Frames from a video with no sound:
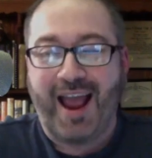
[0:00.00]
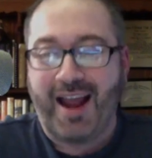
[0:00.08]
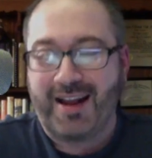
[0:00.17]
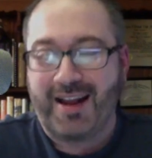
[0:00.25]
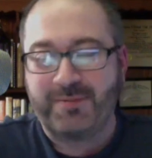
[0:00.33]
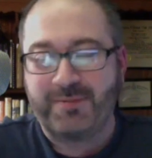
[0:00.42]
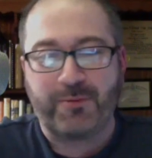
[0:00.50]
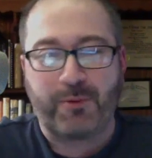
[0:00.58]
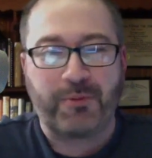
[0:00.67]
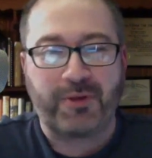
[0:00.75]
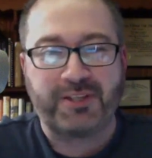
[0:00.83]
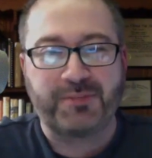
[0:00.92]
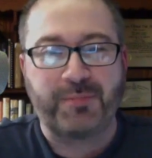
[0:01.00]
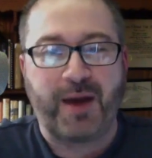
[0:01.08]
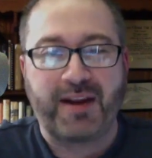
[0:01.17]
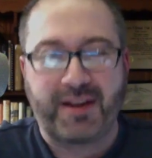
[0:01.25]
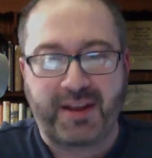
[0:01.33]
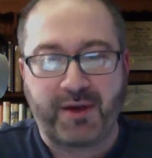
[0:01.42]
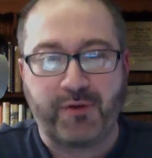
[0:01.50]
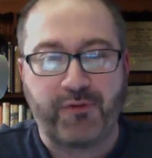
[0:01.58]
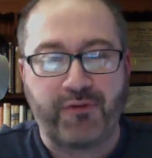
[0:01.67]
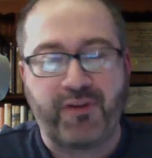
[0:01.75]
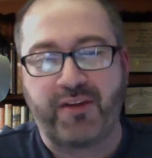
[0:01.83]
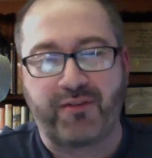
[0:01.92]
And he's been replaced by Neil
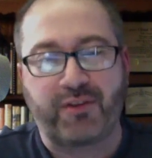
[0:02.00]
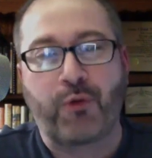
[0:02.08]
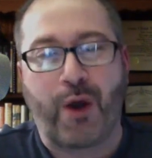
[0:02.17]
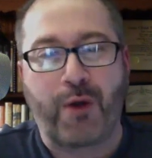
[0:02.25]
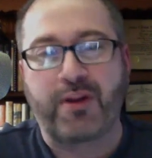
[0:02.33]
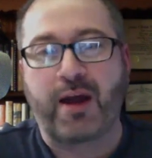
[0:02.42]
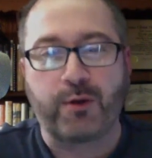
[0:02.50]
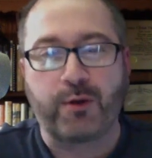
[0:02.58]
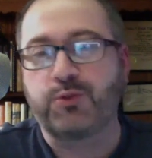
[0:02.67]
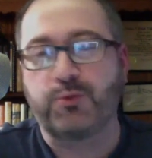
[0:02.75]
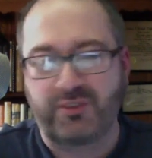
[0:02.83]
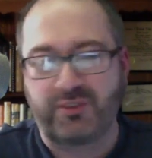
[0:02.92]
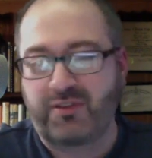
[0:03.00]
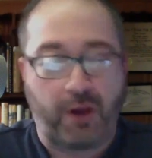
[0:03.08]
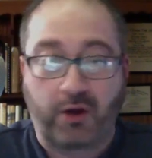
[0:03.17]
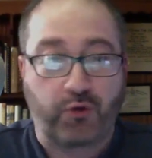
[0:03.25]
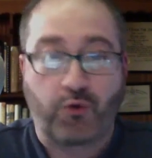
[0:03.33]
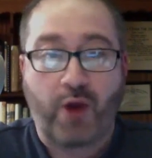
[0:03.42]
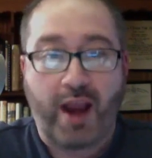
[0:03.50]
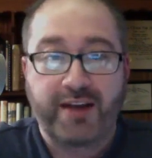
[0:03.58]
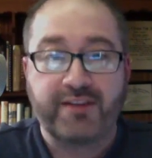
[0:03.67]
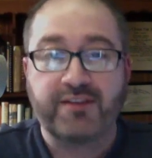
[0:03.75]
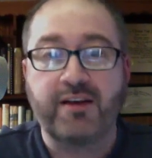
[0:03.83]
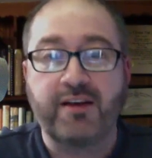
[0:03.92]
Finn of Crowded House, who's
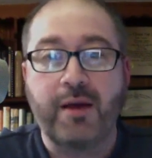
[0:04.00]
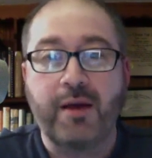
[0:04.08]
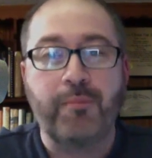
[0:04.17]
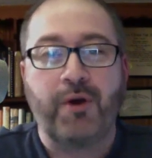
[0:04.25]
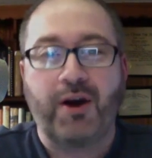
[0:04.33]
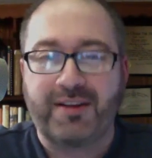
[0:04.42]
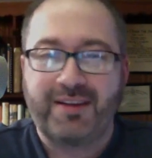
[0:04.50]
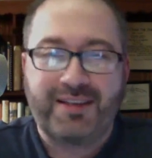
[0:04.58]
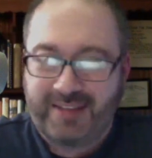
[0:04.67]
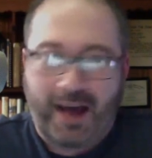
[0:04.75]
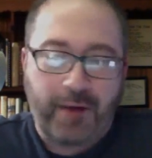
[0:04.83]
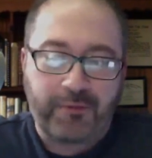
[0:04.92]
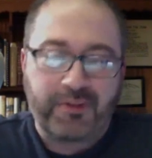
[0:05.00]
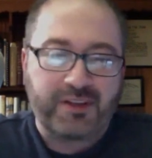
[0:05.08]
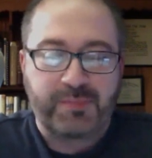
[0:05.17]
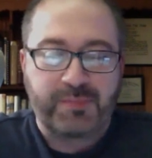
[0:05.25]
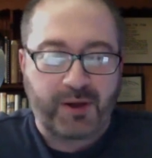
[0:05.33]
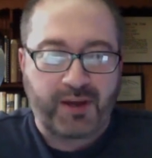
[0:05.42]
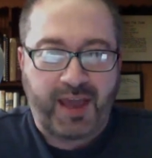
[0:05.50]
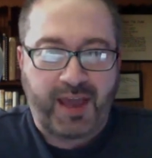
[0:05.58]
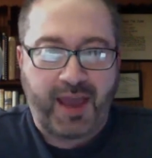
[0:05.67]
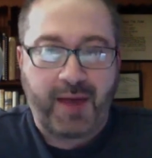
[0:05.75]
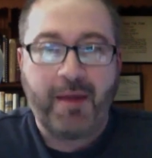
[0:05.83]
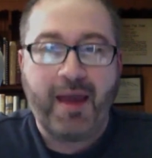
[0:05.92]
great, but he's not Lindsey
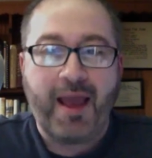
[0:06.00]
Buckingham.